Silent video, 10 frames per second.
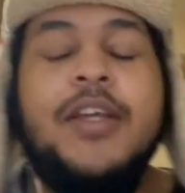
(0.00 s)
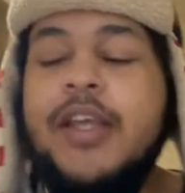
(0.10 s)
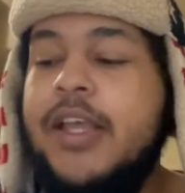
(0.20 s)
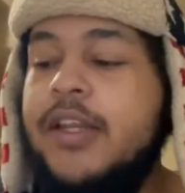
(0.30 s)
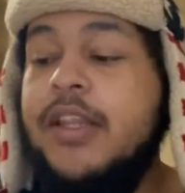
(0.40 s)

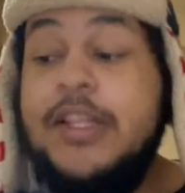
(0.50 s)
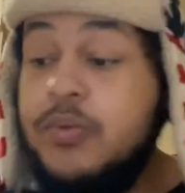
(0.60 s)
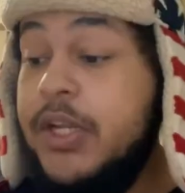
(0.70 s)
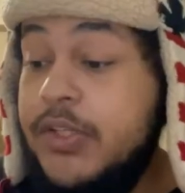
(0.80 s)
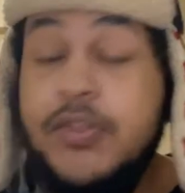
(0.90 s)
And that's what I
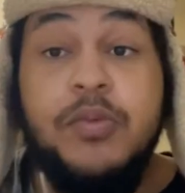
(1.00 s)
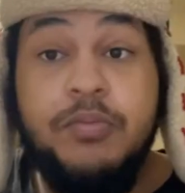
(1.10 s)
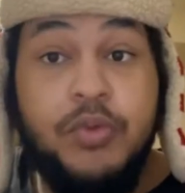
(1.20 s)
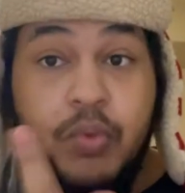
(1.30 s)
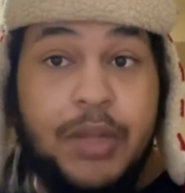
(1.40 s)
assumed
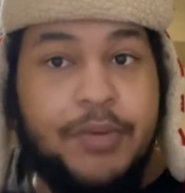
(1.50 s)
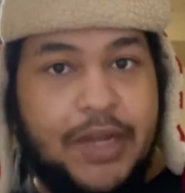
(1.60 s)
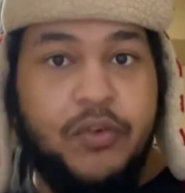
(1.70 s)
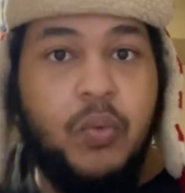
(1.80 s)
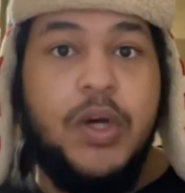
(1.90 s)
web
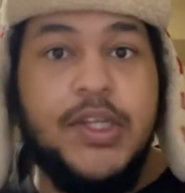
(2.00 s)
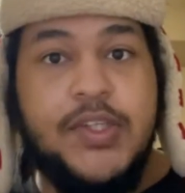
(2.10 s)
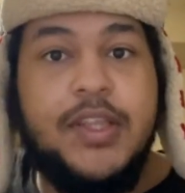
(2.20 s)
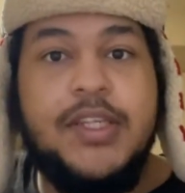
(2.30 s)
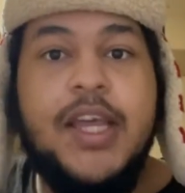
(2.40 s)
novel was at
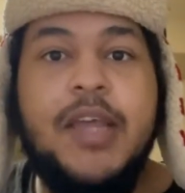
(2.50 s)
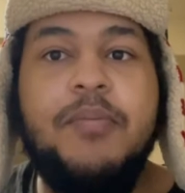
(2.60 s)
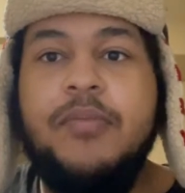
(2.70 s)
the time.